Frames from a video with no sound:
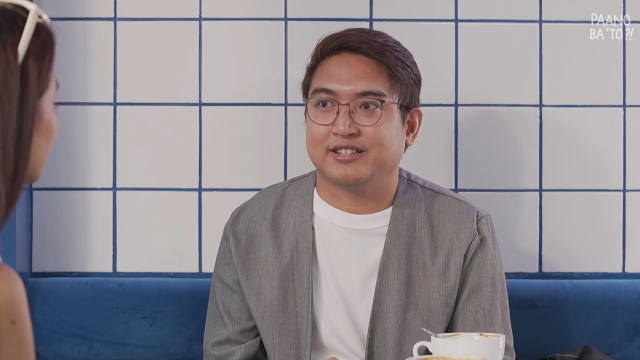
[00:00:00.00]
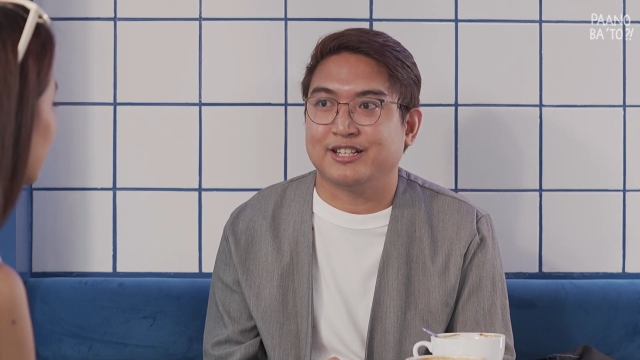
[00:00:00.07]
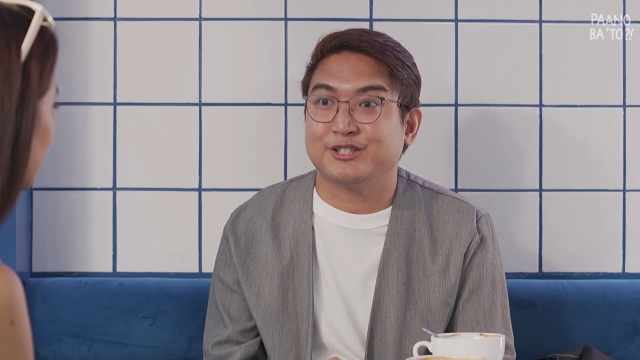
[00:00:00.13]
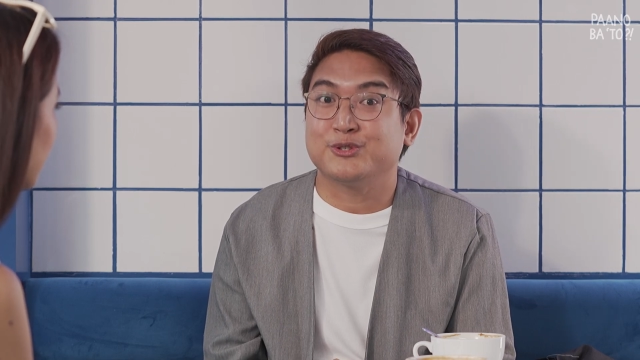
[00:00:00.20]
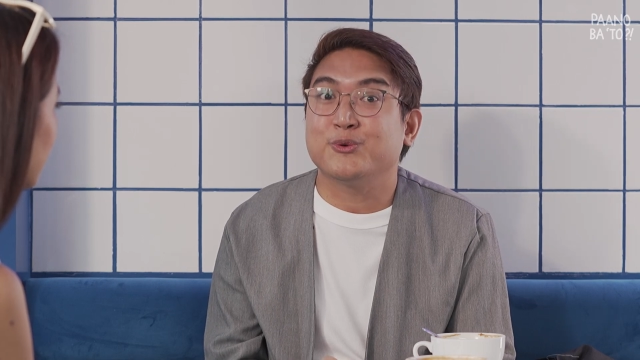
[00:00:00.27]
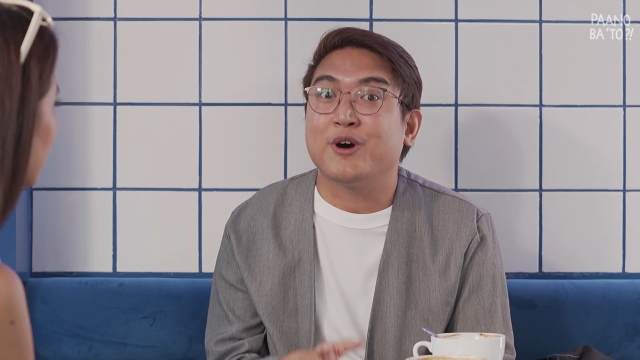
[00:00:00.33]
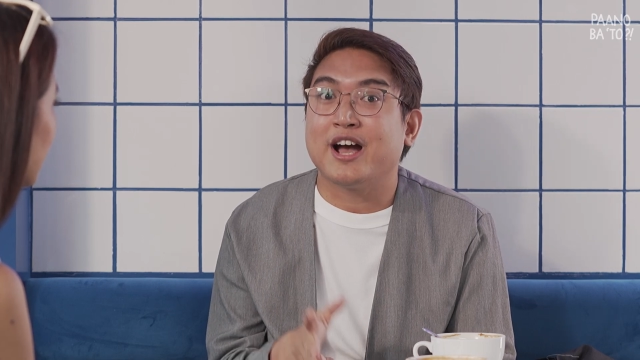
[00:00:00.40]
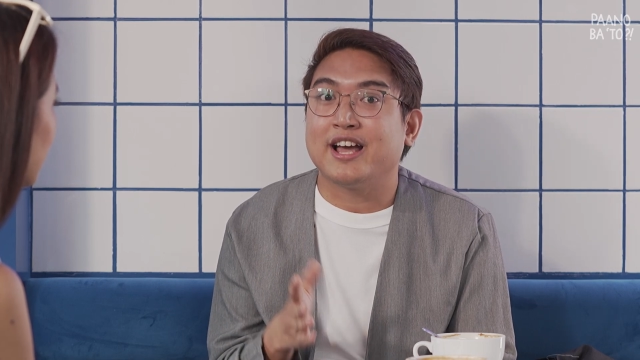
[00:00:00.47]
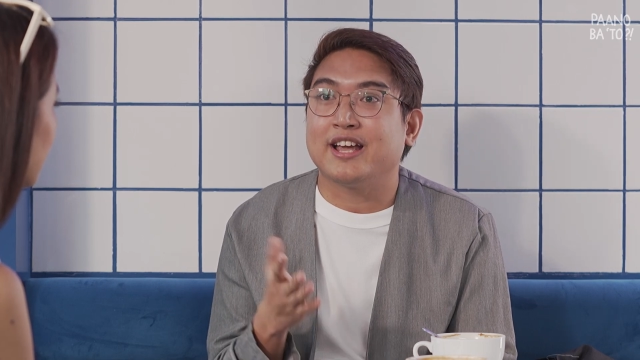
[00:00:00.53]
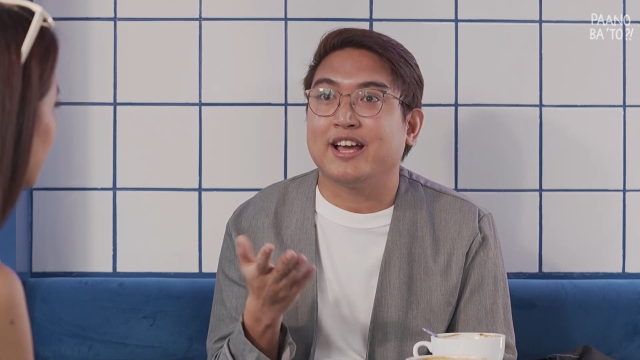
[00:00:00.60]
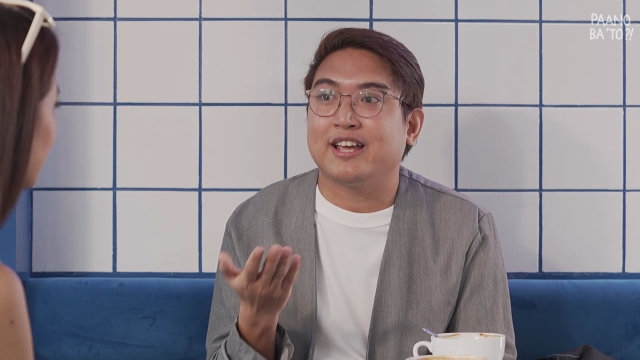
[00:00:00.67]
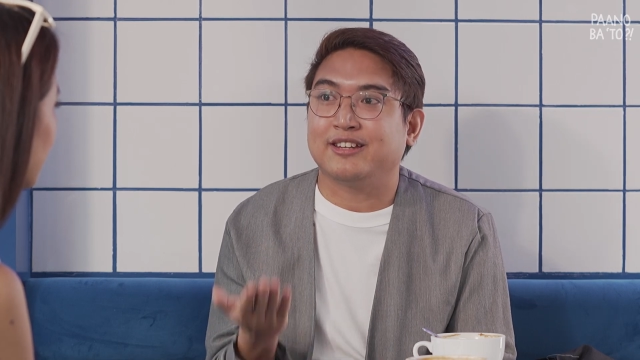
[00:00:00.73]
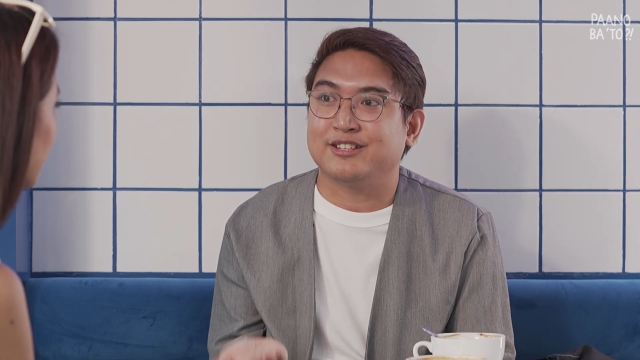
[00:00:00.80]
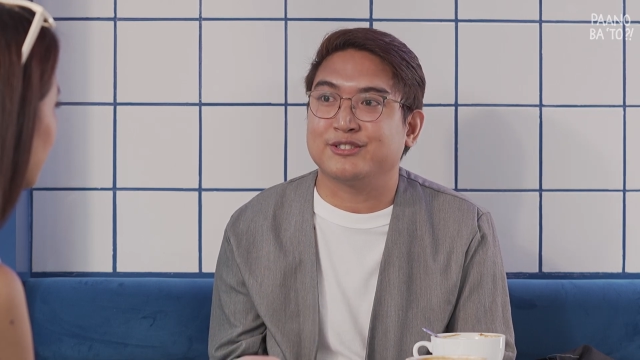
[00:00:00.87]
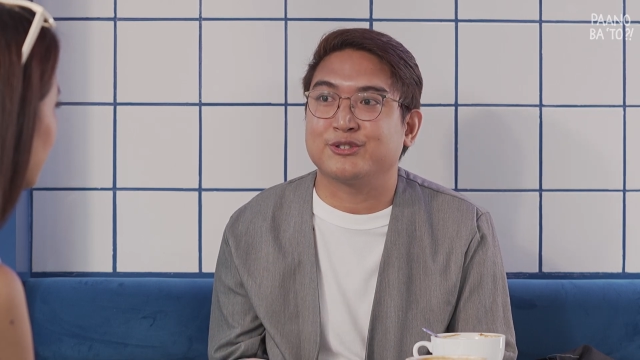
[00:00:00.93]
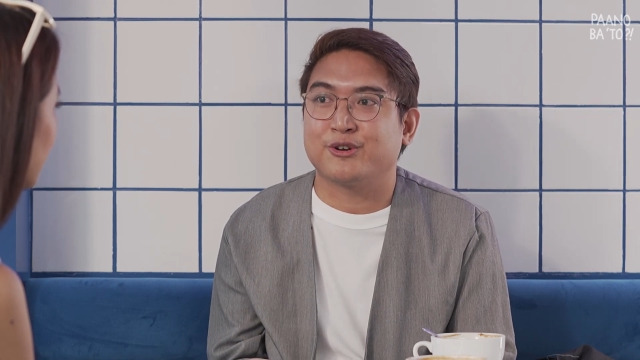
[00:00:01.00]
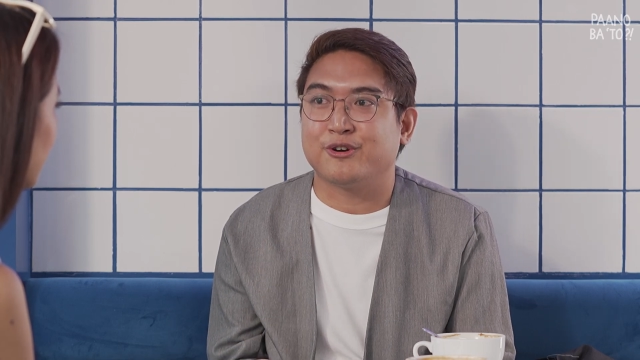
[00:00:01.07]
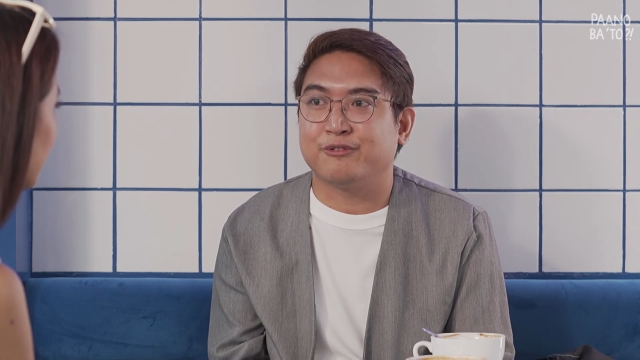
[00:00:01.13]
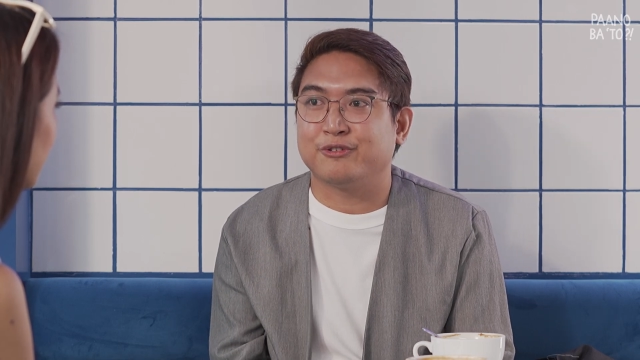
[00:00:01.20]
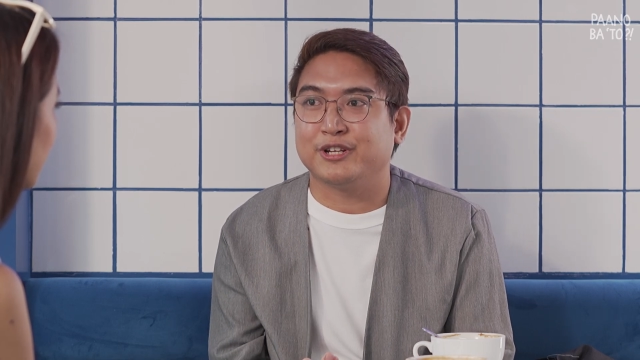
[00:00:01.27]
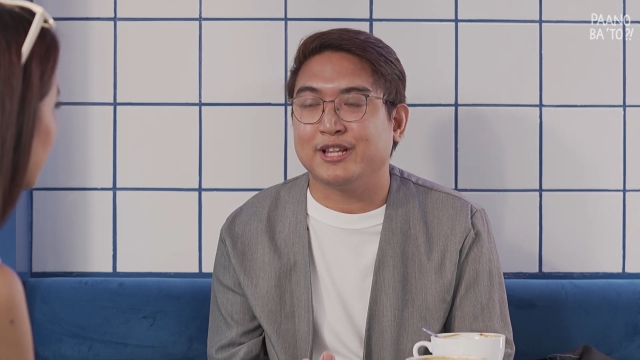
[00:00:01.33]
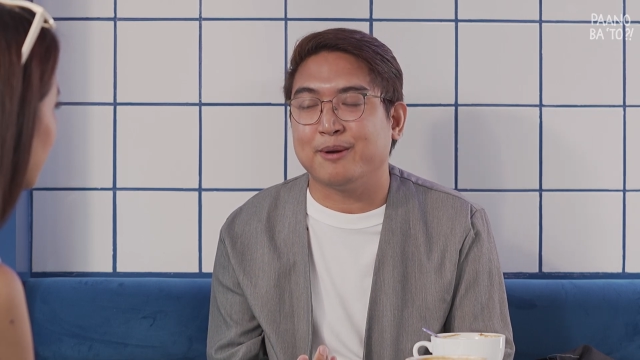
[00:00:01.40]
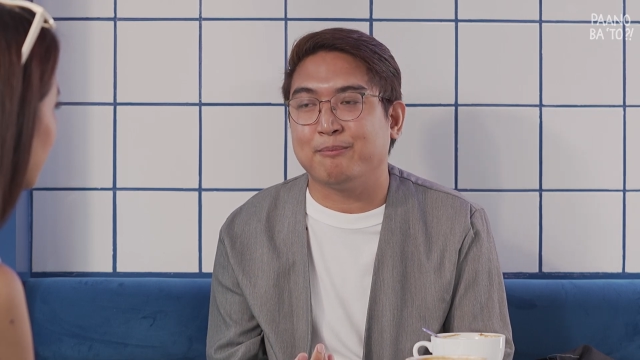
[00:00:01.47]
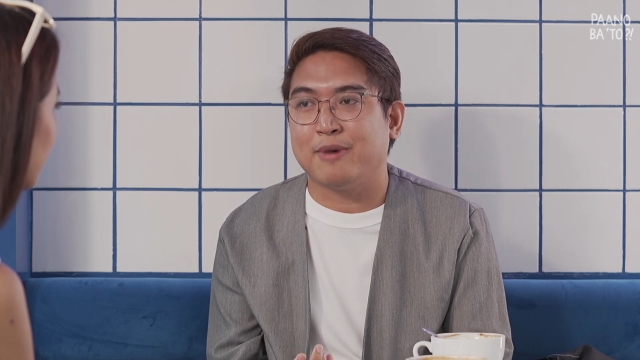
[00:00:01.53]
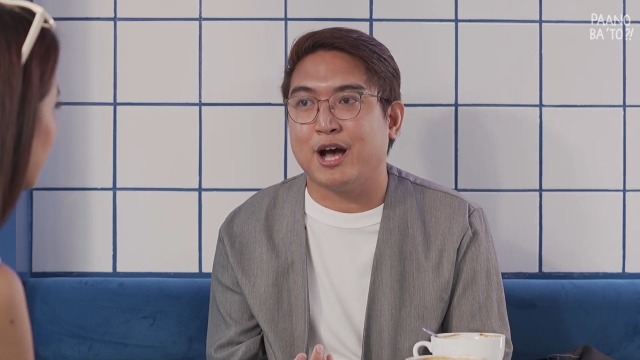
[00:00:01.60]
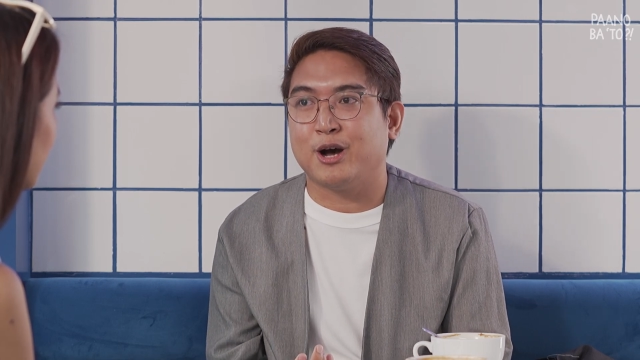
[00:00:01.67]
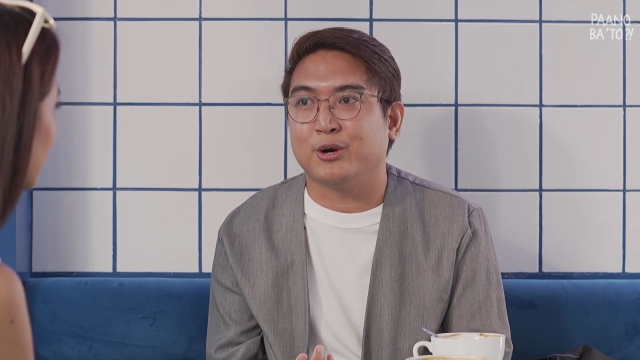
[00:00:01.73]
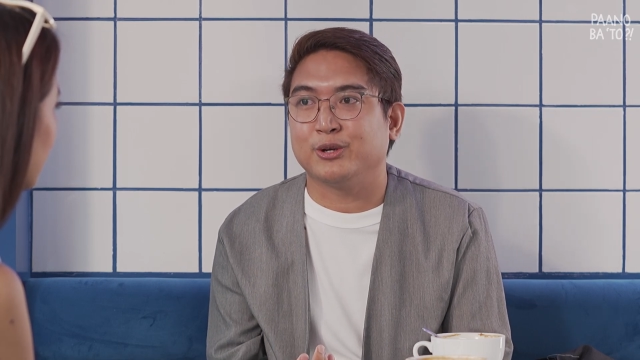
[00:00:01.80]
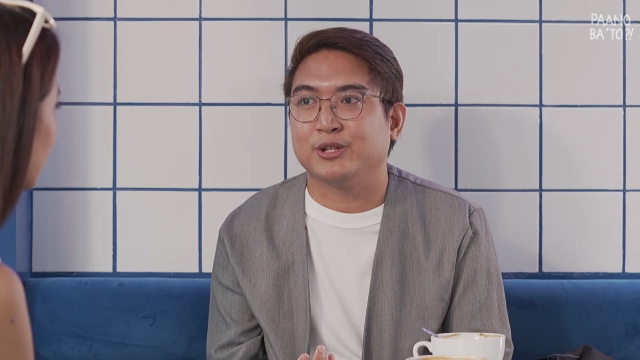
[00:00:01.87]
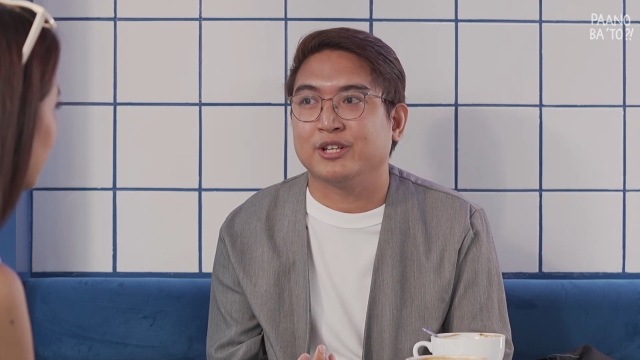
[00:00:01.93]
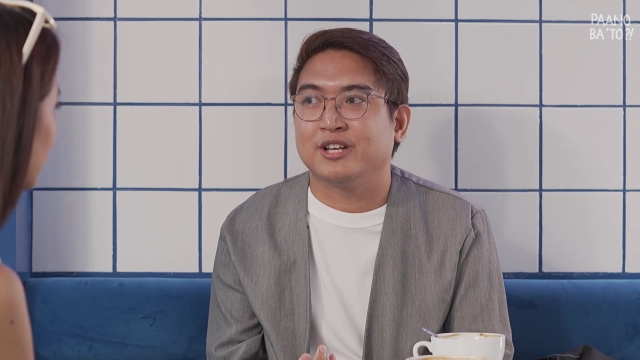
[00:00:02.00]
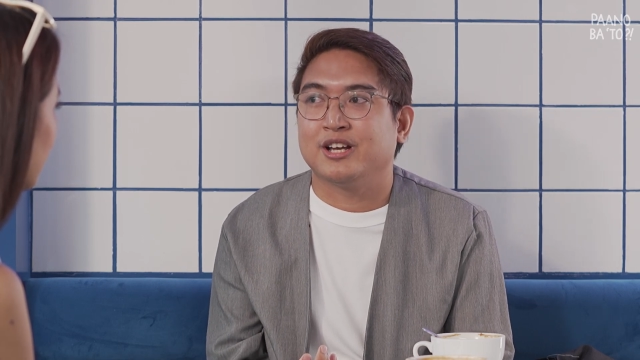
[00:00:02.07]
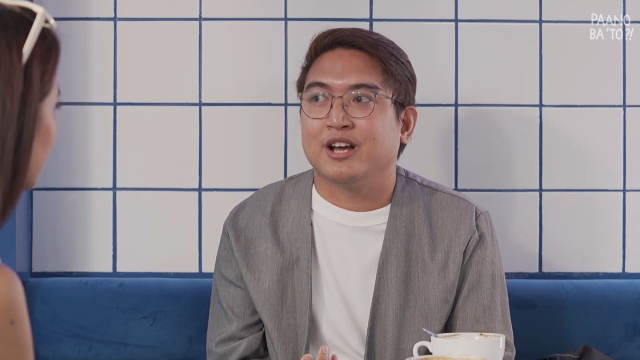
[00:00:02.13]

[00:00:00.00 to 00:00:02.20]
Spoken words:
That's why I discovered about